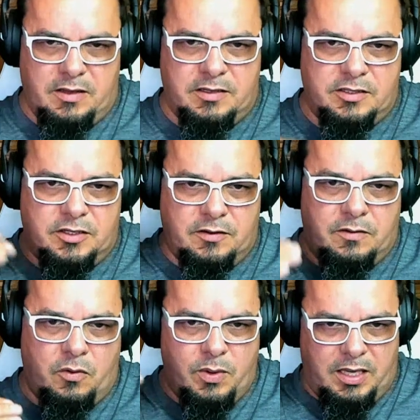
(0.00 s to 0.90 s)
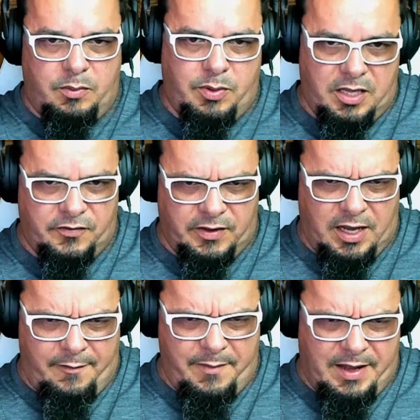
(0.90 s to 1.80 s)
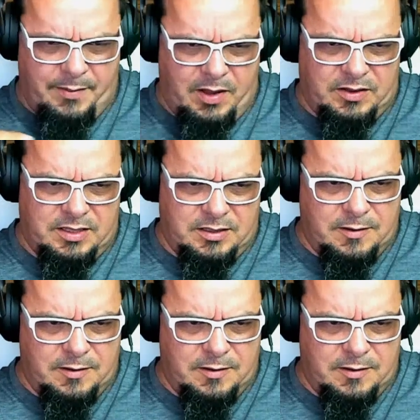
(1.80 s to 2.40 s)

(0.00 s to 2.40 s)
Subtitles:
There's a wiki page for Camelback Mountain.